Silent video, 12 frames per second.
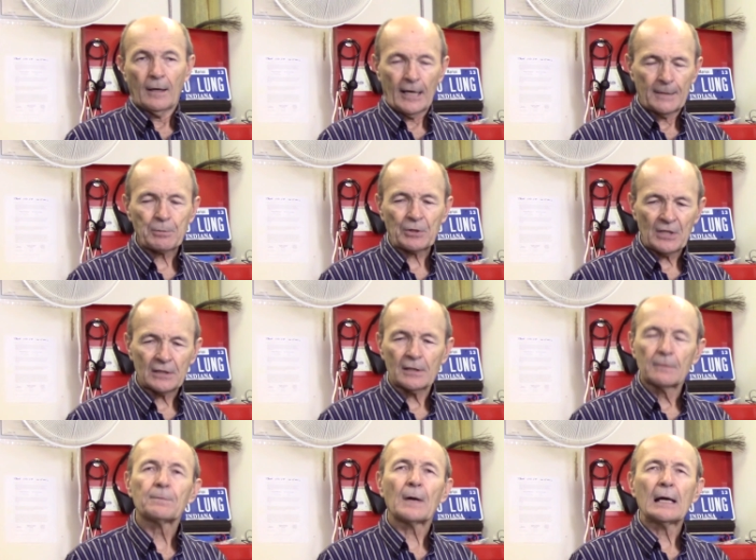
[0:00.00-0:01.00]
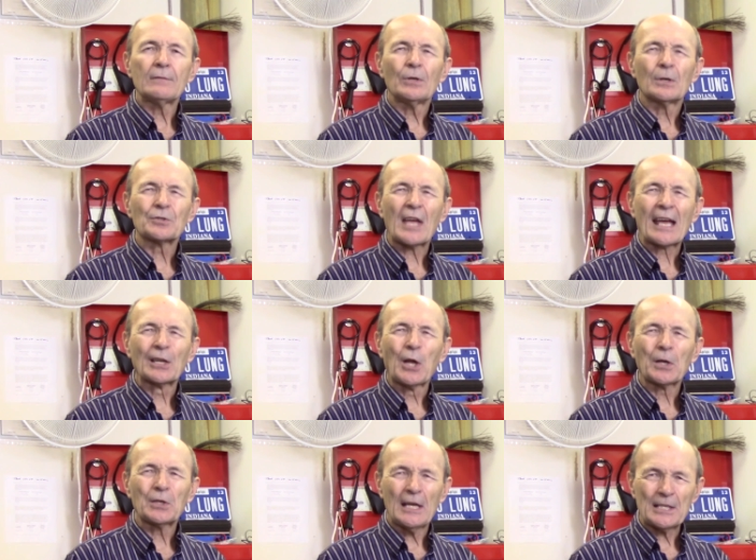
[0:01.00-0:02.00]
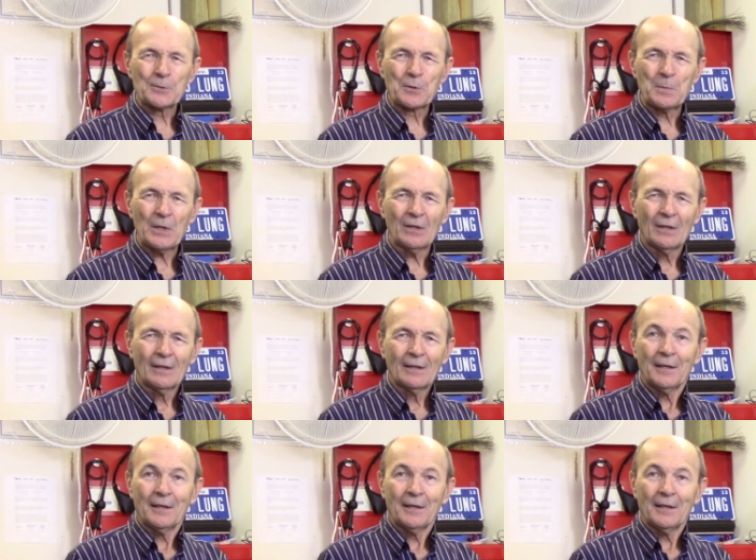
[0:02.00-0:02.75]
I predict in five years, analog gauges will be,